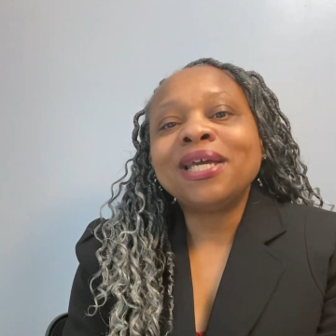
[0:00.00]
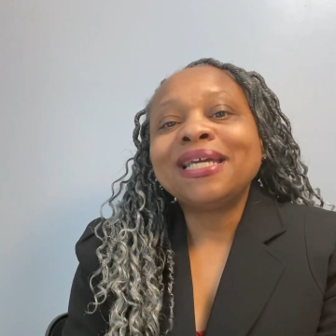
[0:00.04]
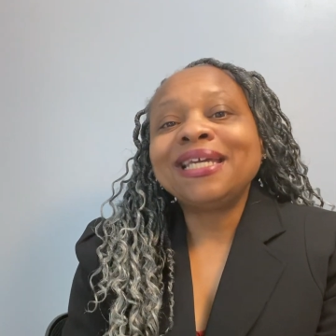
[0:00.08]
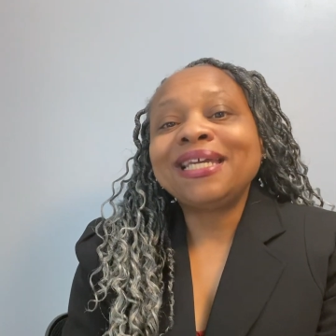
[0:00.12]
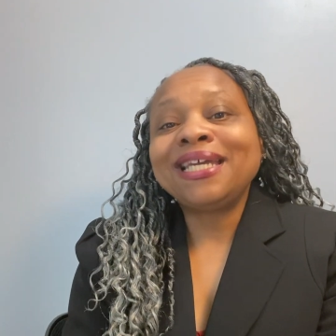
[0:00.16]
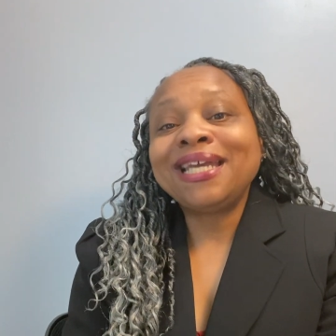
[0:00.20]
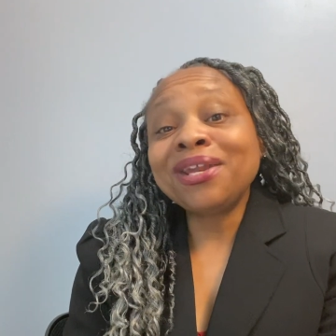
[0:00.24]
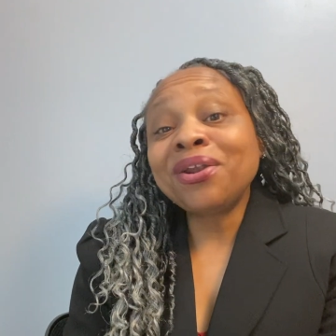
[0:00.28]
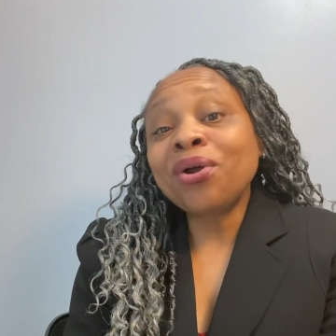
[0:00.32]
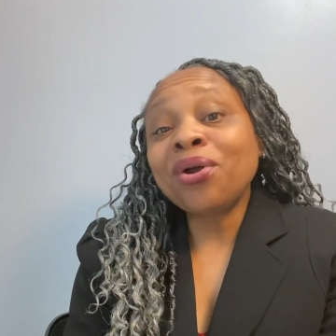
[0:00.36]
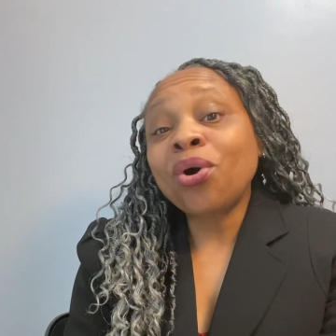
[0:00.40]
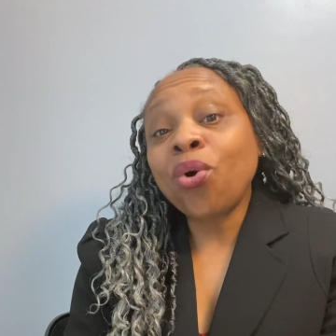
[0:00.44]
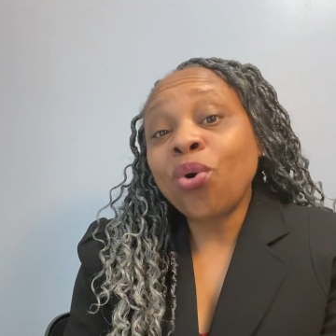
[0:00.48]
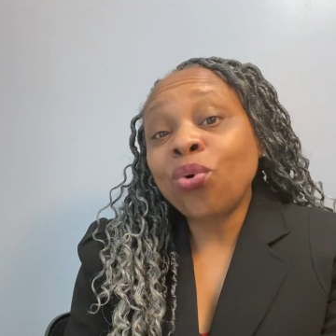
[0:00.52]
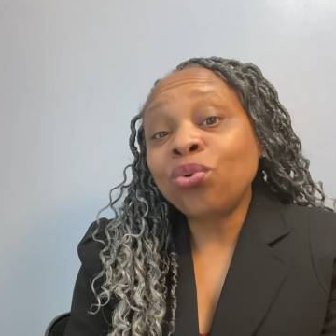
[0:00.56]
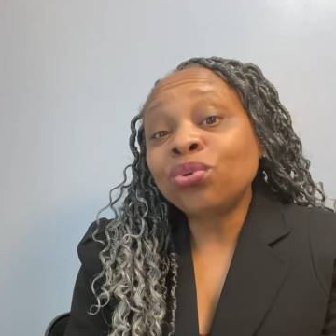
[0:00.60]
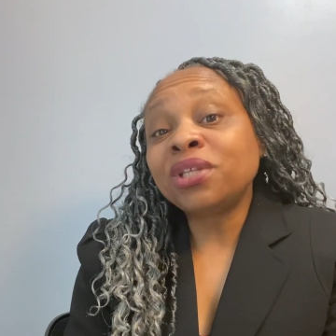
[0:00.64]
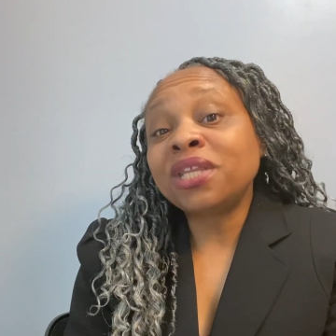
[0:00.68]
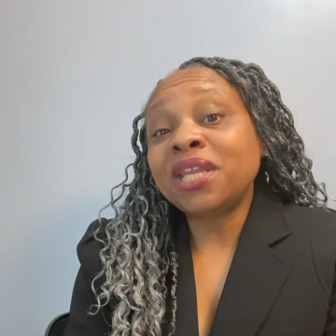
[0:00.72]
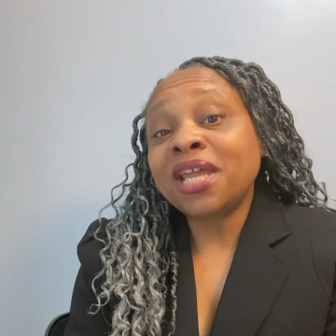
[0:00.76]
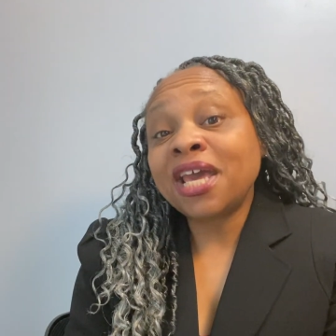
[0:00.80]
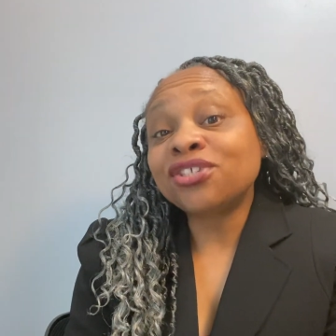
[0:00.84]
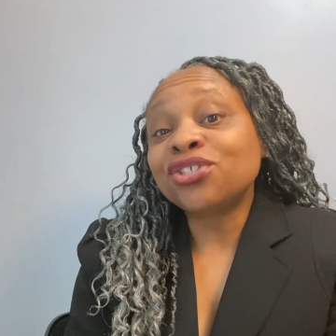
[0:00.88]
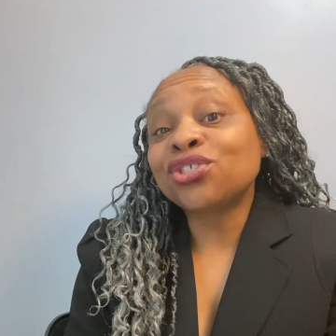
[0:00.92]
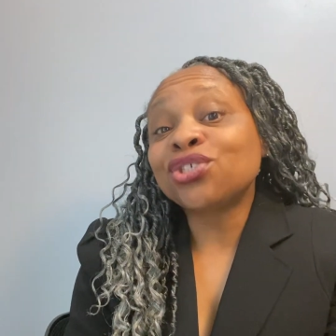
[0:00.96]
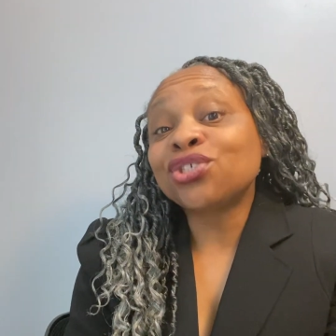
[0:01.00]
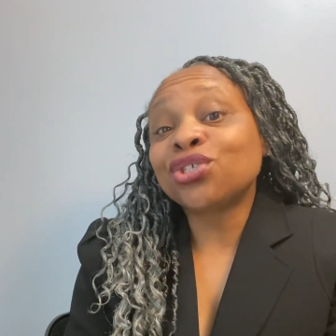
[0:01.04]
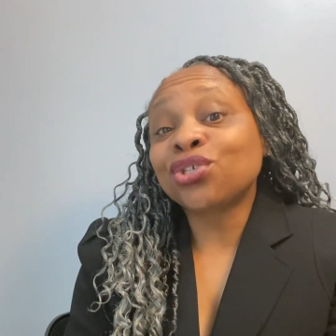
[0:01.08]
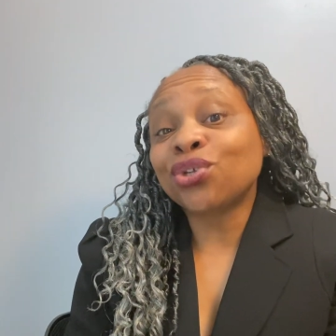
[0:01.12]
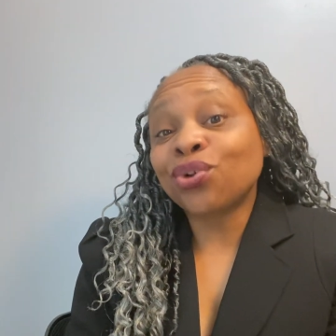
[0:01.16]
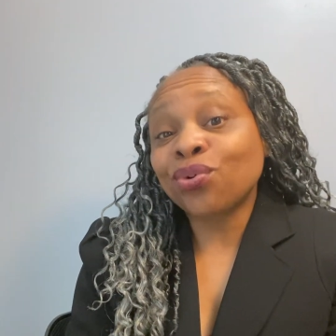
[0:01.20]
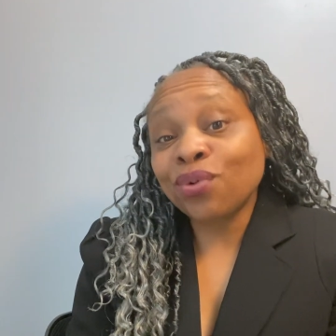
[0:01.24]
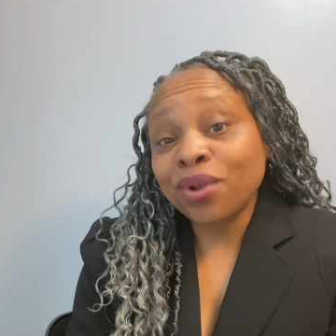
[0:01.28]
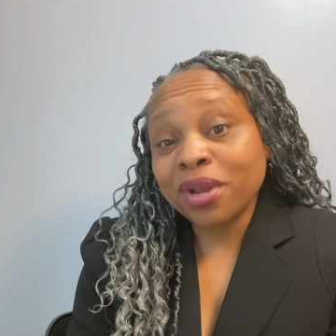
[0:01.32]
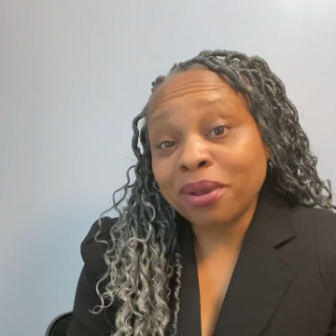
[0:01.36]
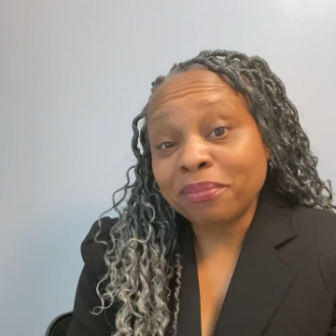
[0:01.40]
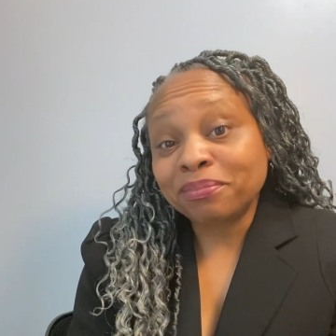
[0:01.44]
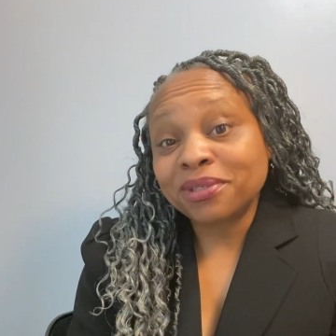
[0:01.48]
get a hold of that
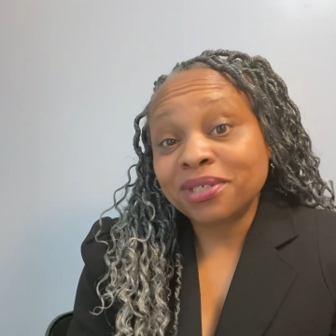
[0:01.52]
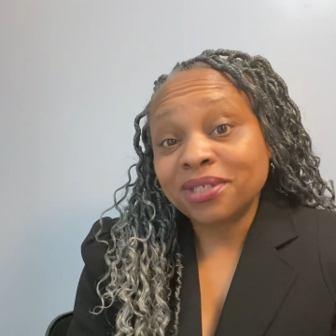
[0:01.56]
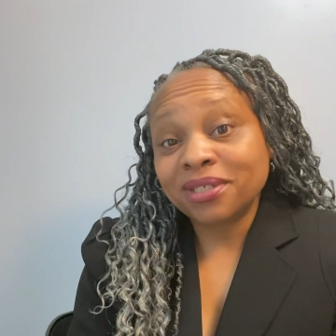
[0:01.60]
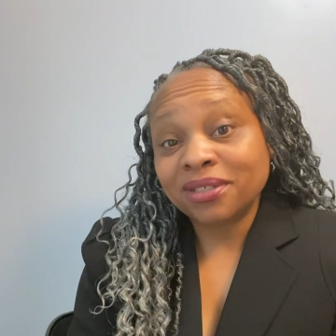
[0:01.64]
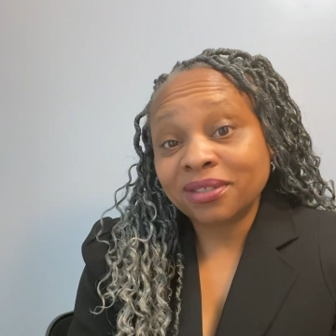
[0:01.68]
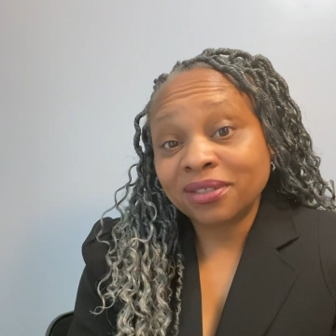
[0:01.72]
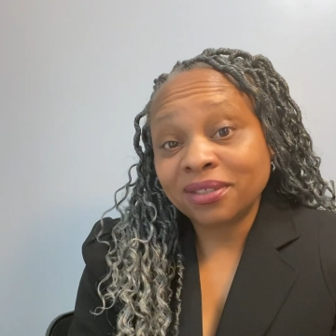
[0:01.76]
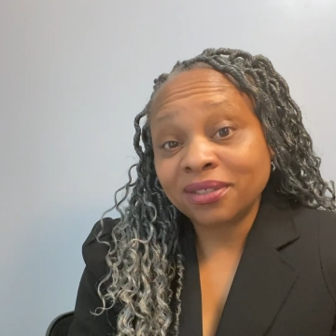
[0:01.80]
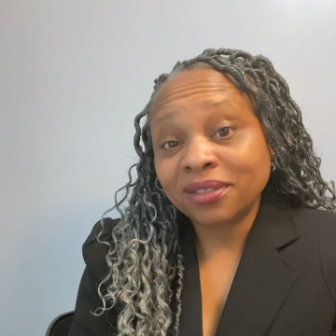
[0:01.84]
script,